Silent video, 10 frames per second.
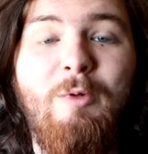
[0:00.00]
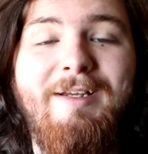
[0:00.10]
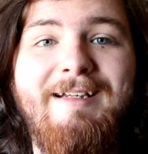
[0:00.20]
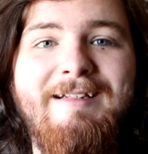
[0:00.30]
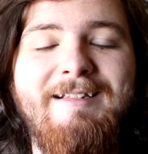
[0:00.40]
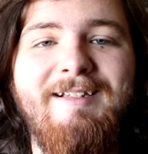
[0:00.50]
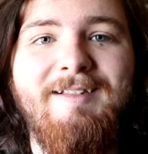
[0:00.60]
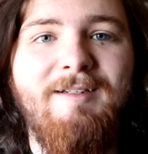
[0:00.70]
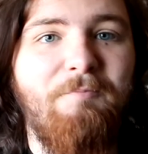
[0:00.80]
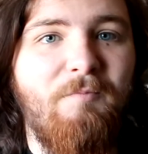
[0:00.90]

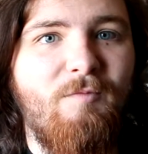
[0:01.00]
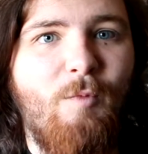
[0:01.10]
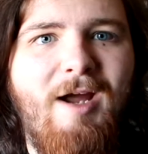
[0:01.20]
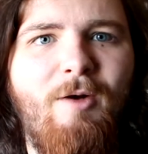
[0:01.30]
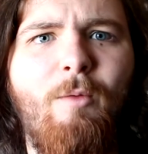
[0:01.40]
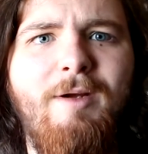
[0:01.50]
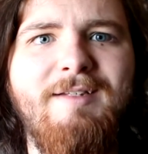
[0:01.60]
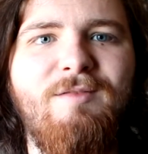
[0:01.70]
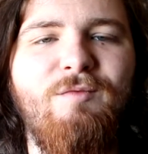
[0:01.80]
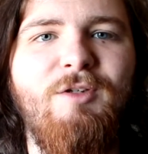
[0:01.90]
it's
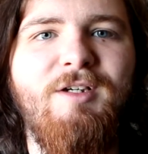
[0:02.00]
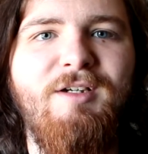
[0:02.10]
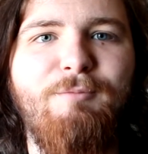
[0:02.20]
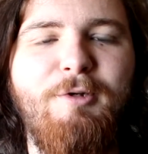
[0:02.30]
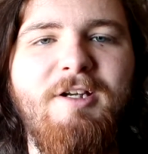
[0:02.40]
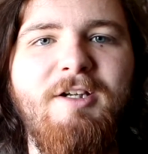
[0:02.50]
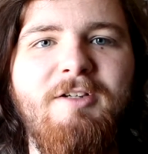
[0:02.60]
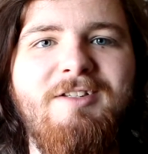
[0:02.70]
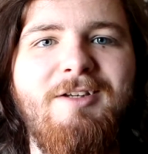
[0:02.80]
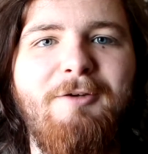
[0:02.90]
looking pretty
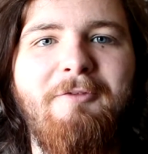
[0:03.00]
good so